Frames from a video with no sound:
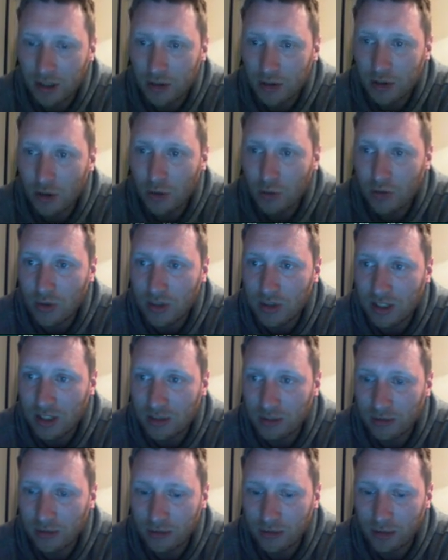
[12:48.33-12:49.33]
2 the
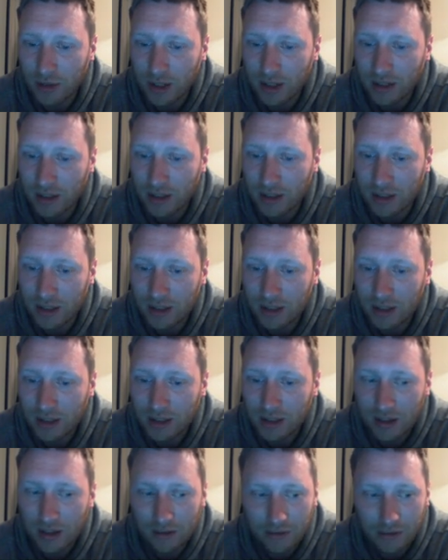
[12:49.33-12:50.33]
season before that,
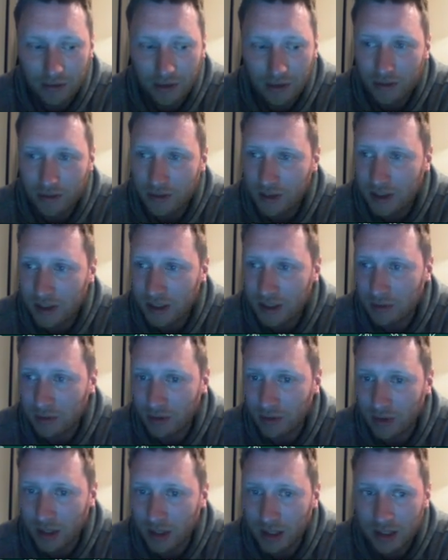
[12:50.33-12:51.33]
5 the season
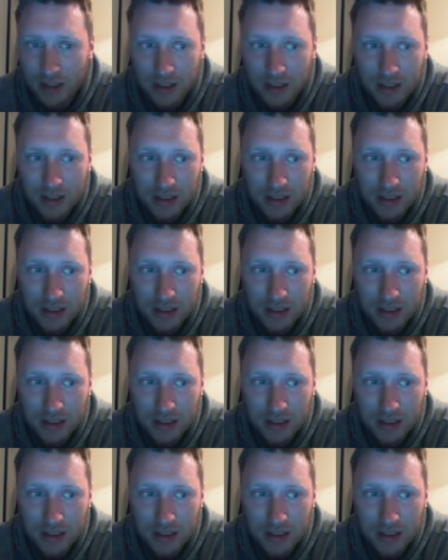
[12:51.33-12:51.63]
before that.